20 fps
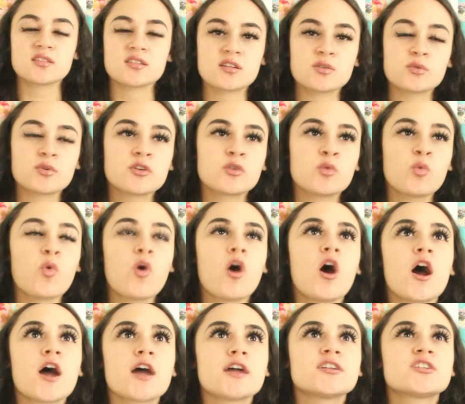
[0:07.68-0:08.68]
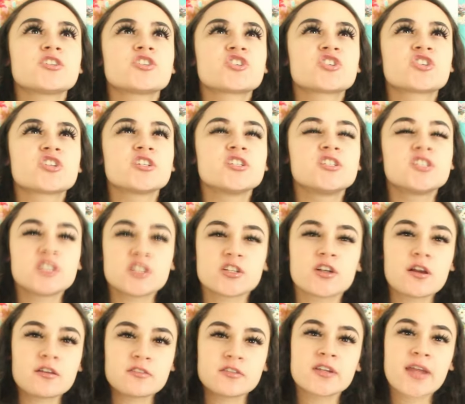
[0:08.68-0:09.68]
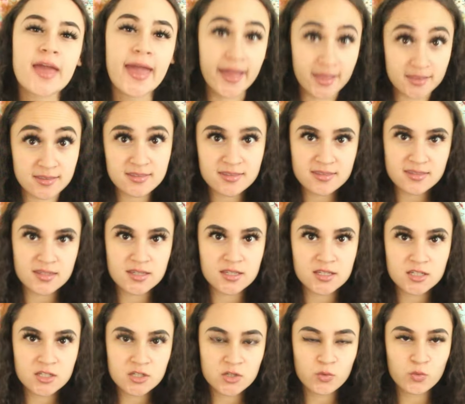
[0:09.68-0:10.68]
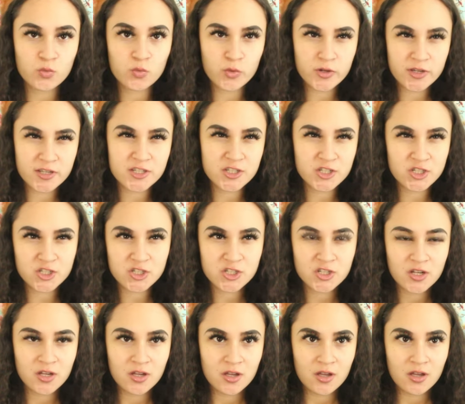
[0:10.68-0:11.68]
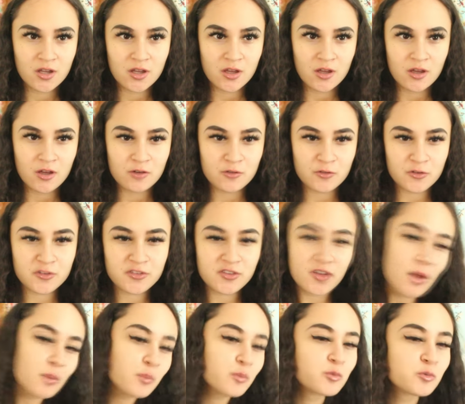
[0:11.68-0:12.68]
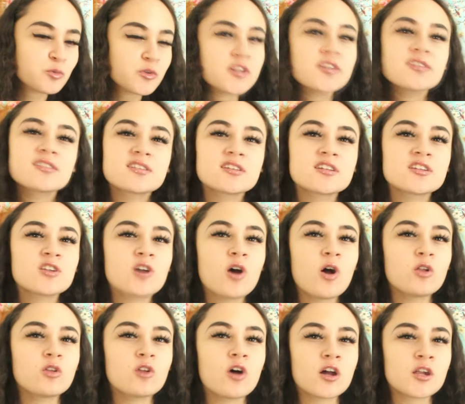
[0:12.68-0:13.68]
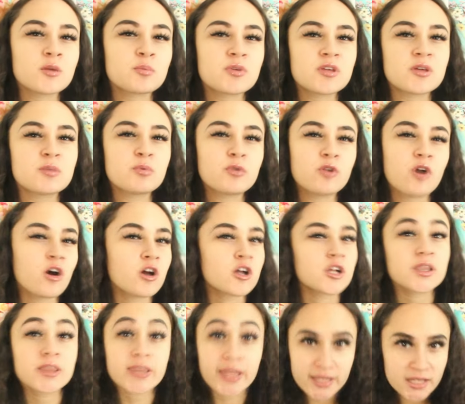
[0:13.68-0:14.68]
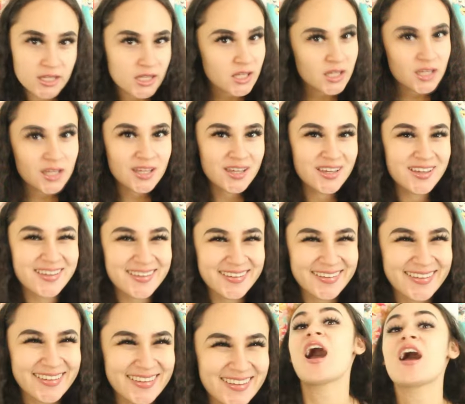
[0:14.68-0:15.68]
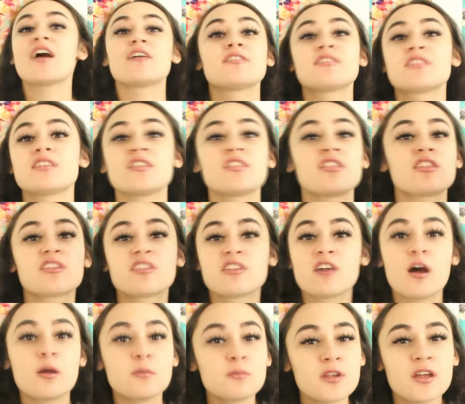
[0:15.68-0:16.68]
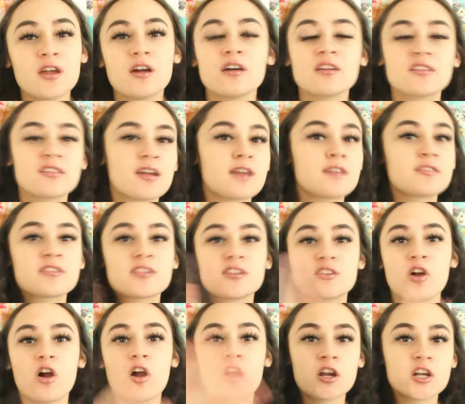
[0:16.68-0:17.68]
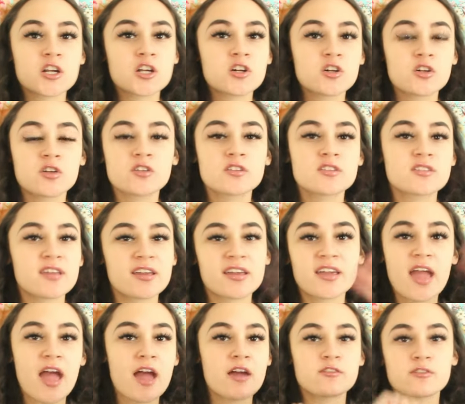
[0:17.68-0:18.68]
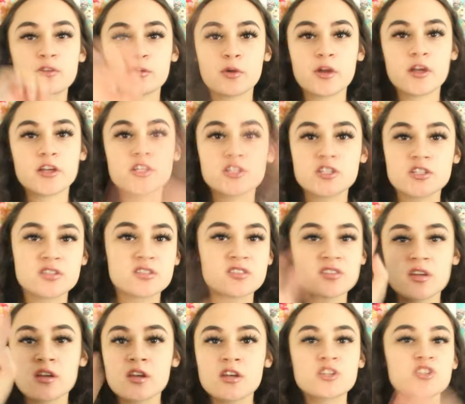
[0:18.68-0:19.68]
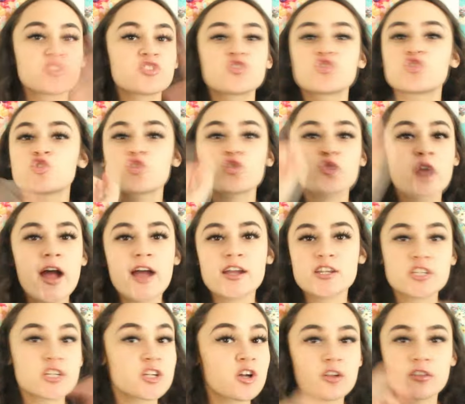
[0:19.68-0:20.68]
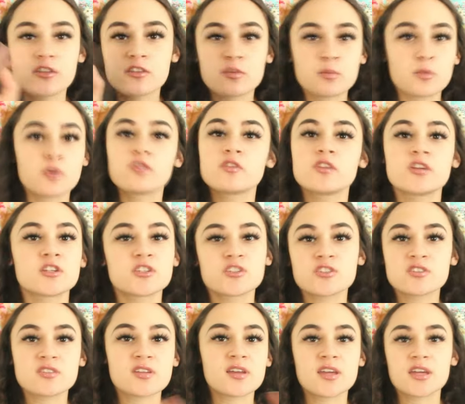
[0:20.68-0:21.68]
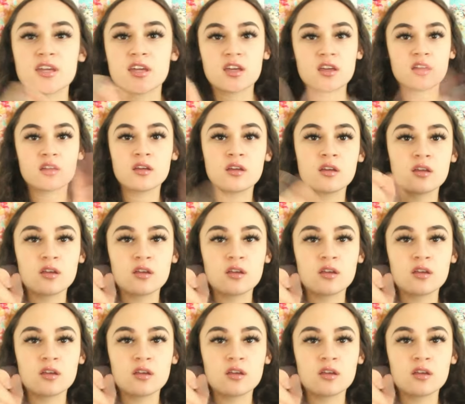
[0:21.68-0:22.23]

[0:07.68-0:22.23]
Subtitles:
Today we're gonna watch Dear Evan Hansen, which for some reason a lot of people aren't liking. I've seen thumbnails, I've seen articles like everywhere just trashing on this movie and just like